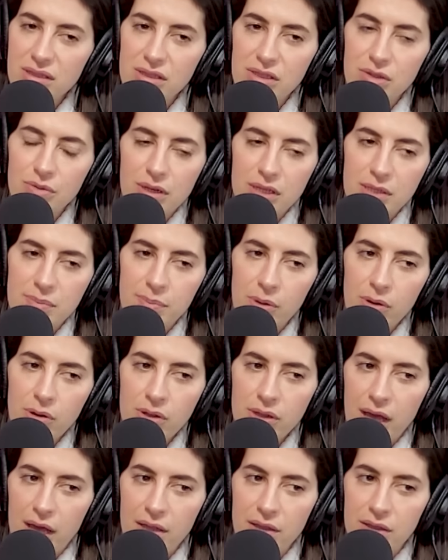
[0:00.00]
to explore
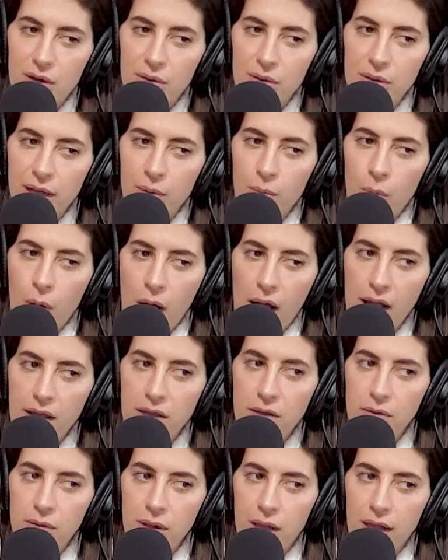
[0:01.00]
that though, like why
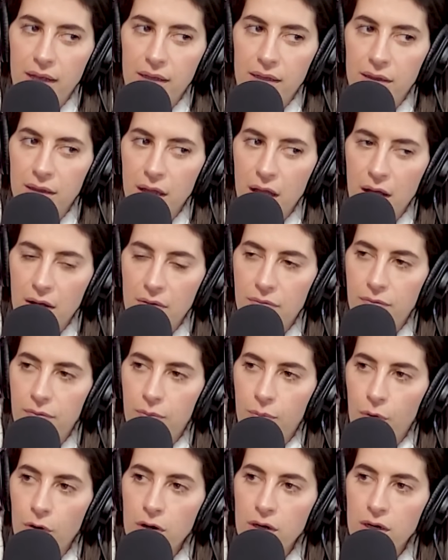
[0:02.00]
you like love
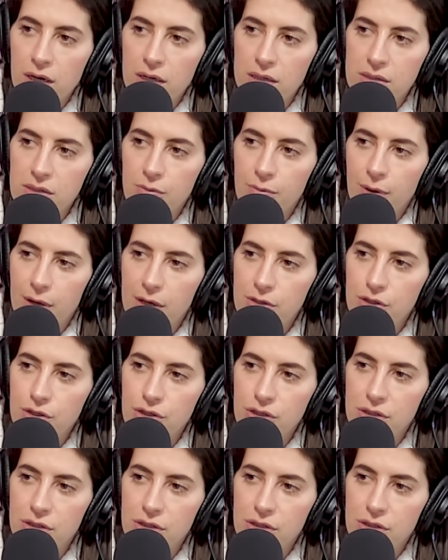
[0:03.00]
working so much.